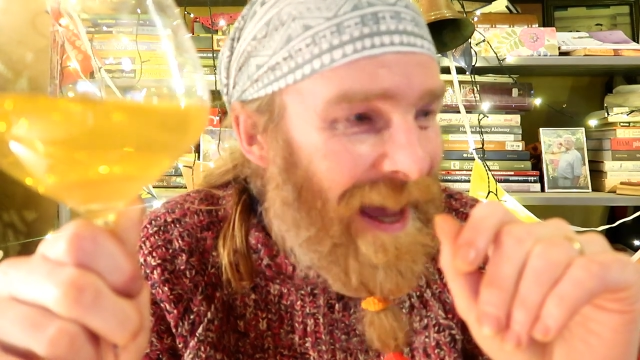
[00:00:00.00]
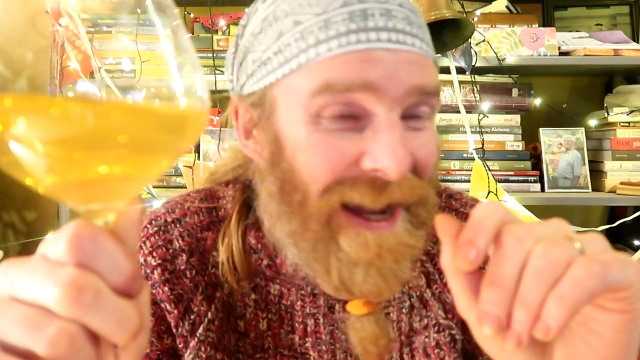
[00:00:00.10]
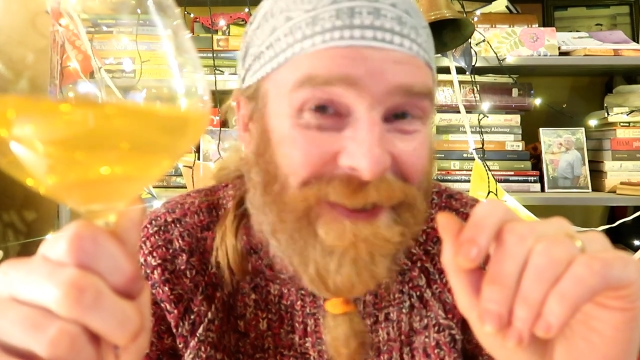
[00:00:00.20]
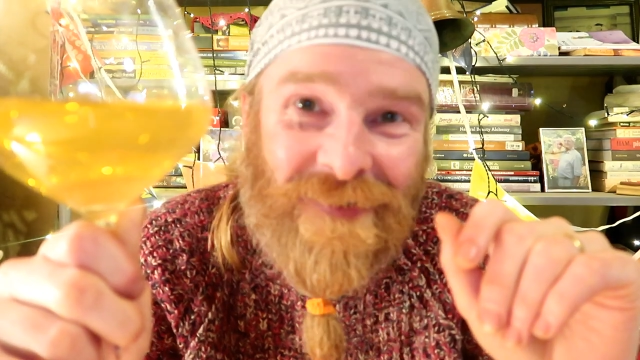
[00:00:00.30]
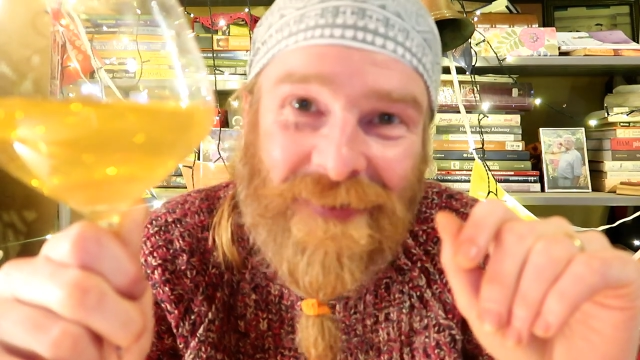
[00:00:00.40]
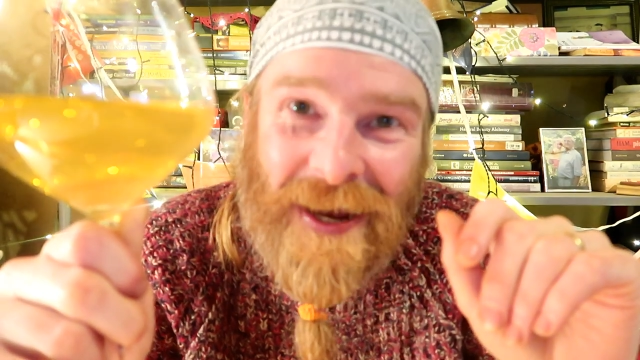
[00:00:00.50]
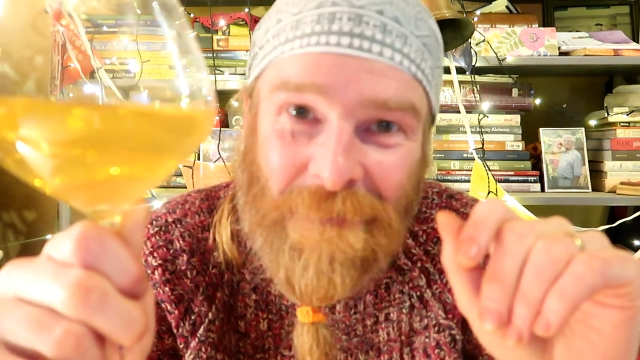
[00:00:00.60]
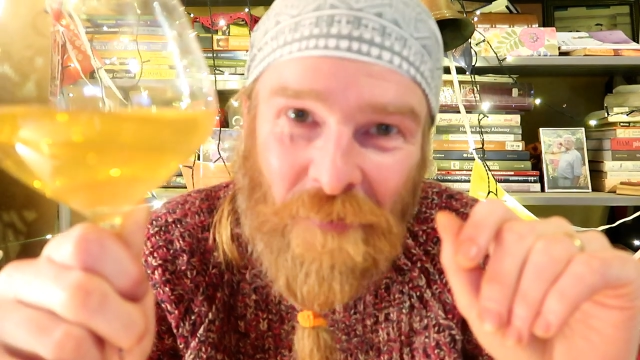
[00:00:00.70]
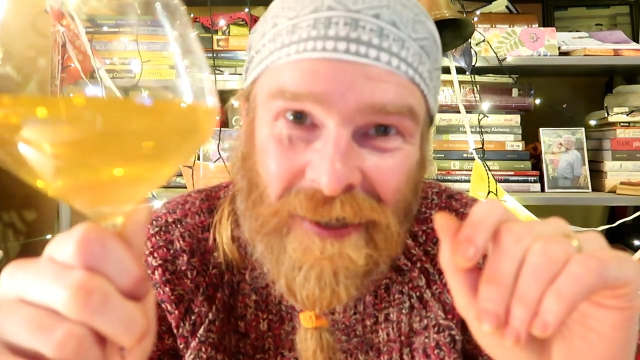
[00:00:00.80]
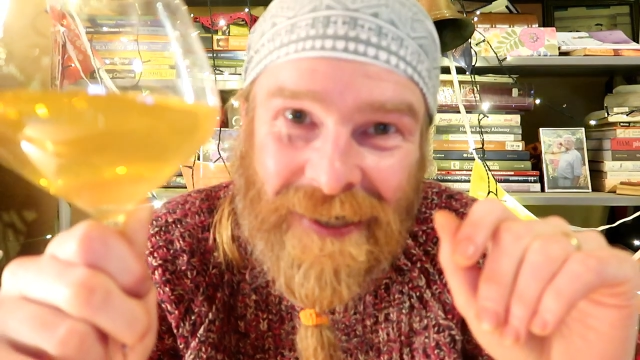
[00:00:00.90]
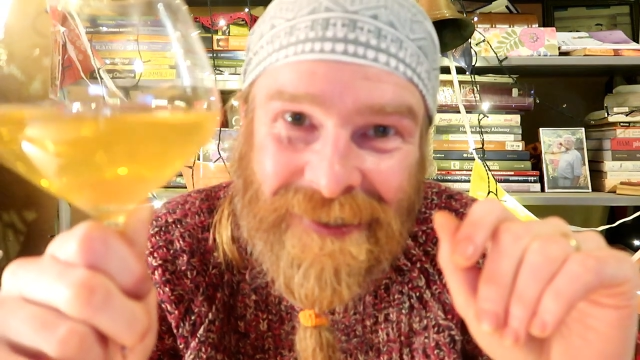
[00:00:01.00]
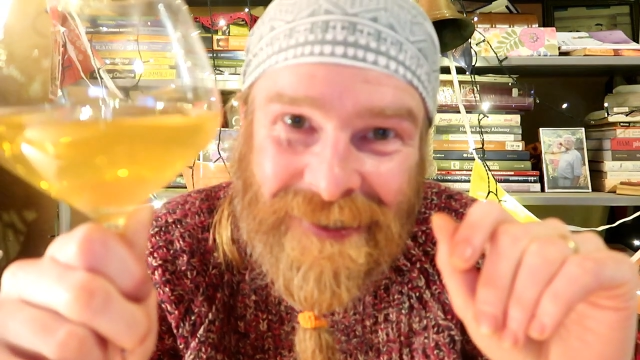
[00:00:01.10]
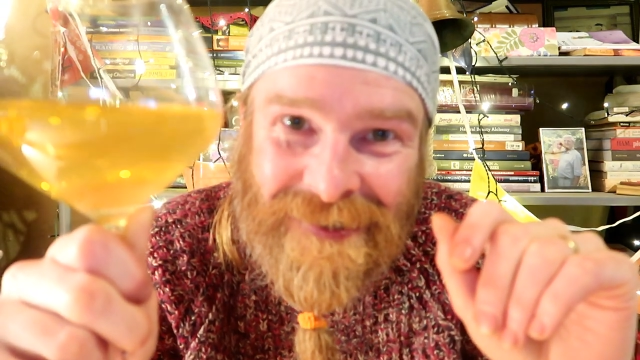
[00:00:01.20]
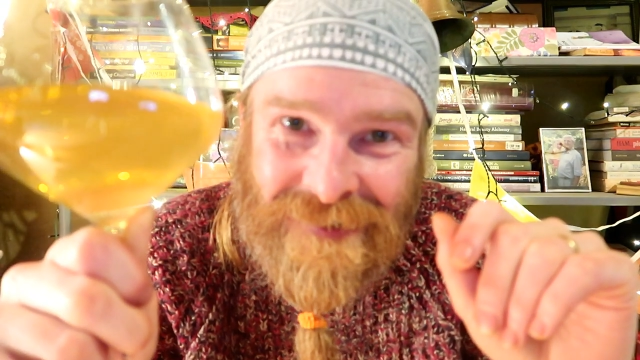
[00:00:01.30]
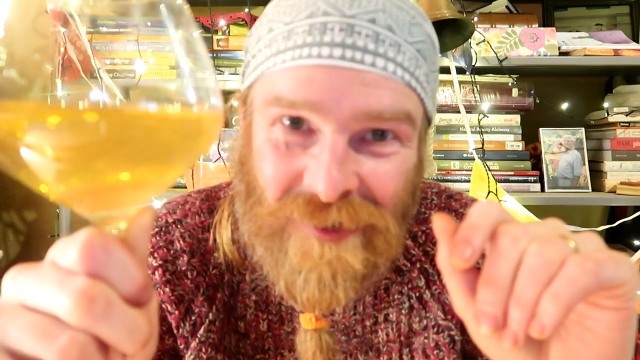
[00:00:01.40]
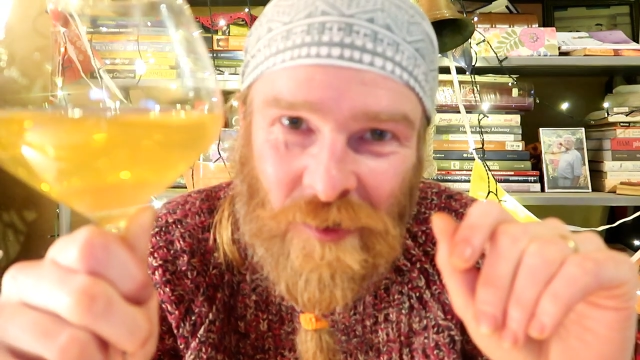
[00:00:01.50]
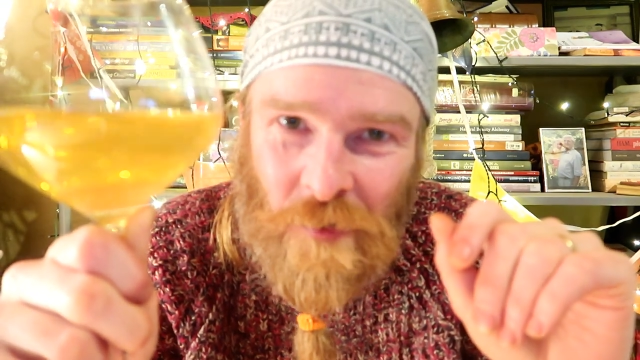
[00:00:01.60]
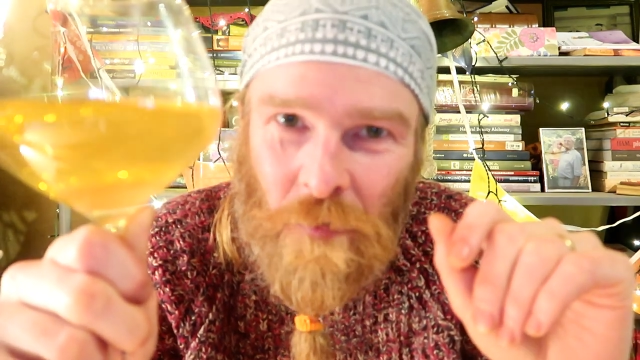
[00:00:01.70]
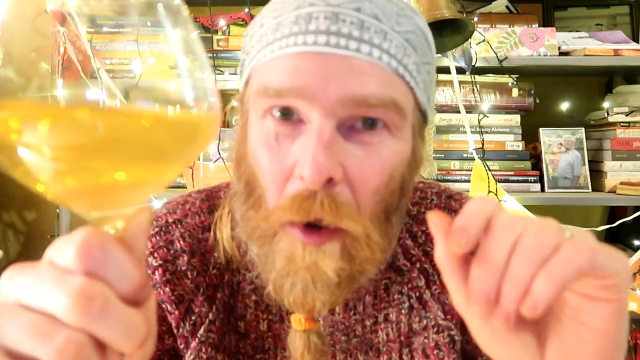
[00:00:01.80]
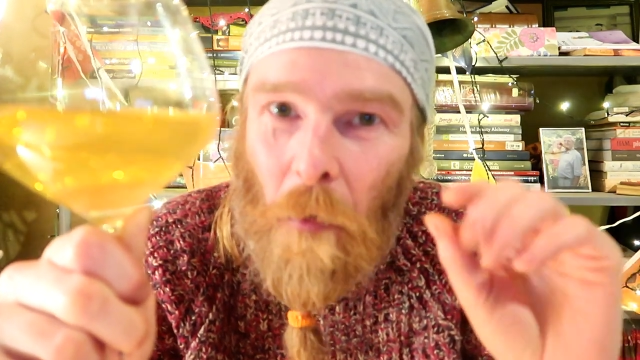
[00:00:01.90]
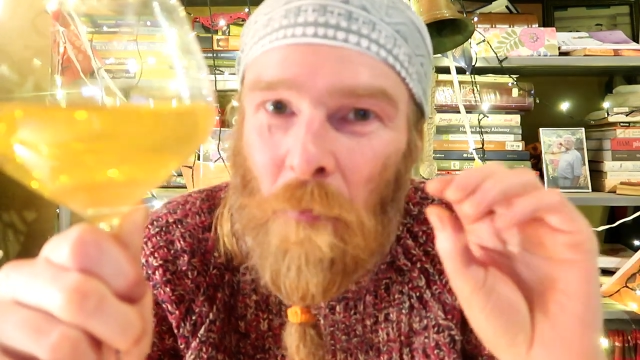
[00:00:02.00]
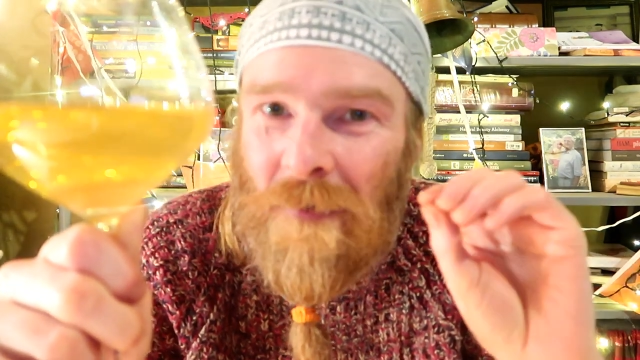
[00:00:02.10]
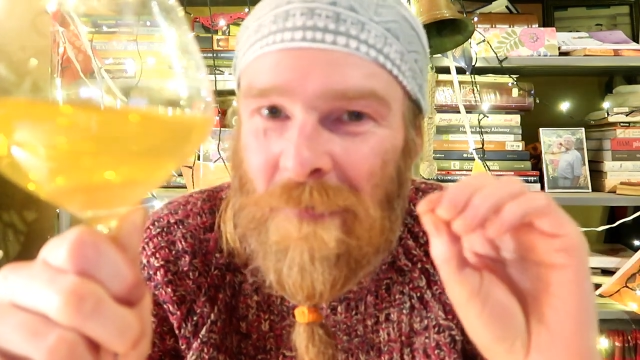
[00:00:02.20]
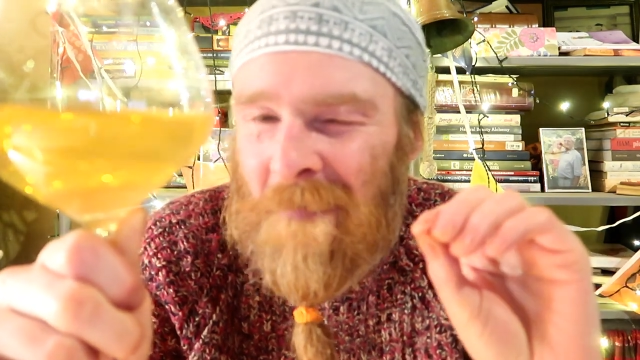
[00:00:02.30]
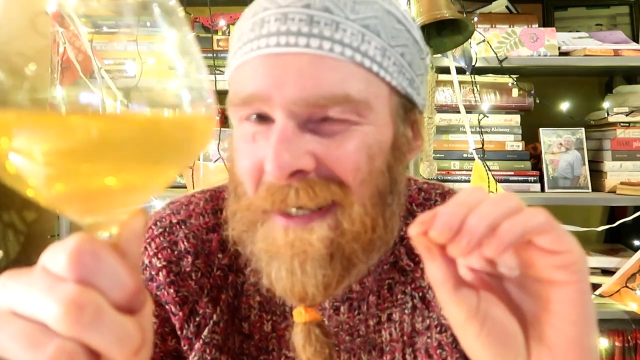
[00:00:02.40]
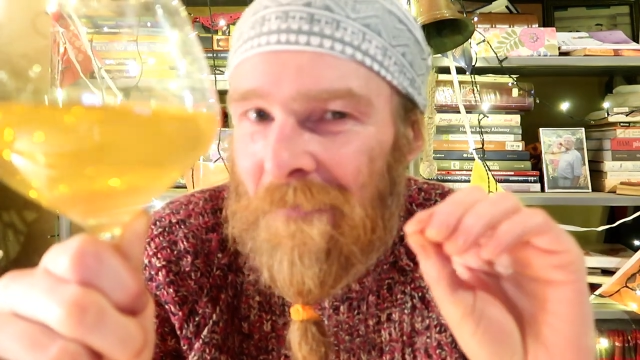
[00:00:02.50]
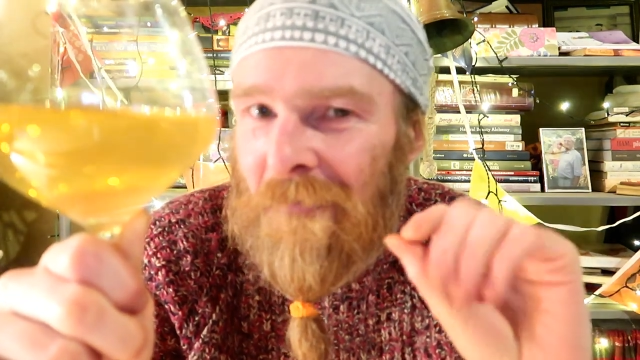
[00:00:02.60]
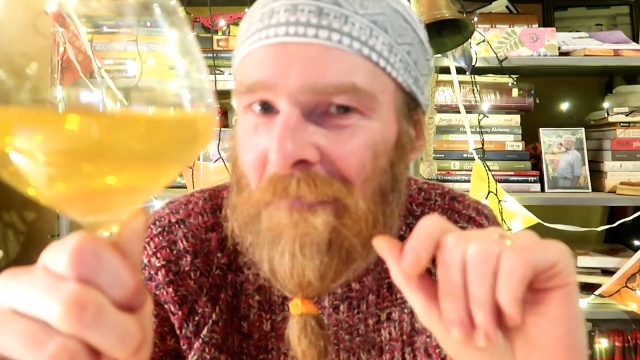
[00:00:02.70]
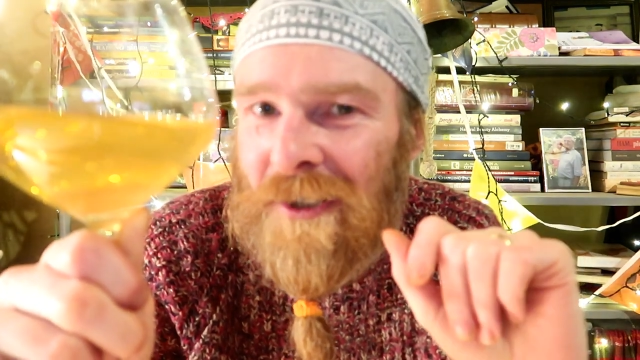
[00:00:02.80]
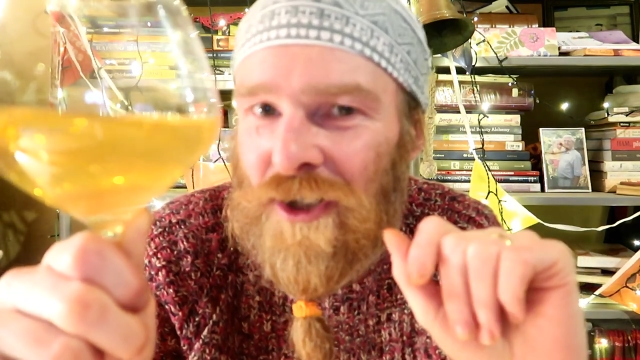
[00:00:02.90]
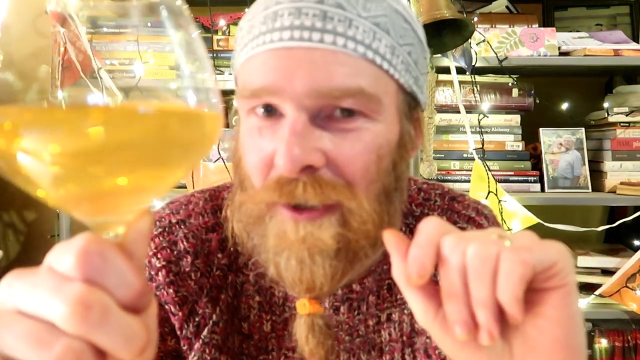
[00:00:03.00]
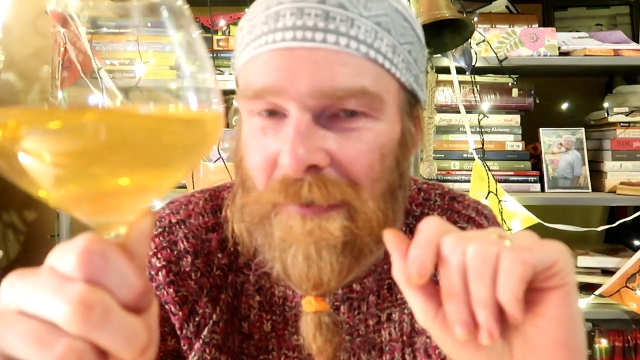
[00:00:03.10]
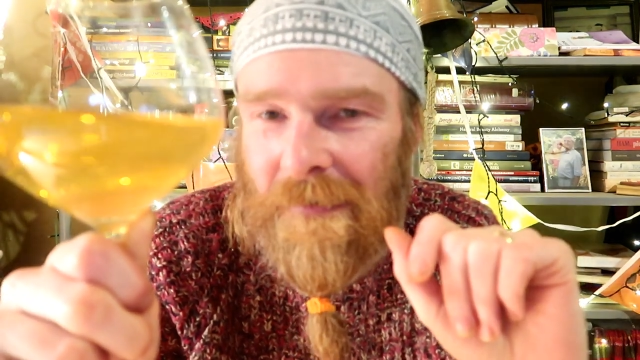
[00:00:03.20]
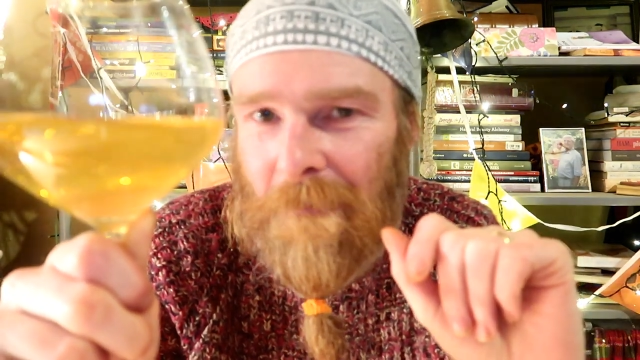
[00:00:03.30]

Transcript: It does everything it needs to do with a bit of adventure,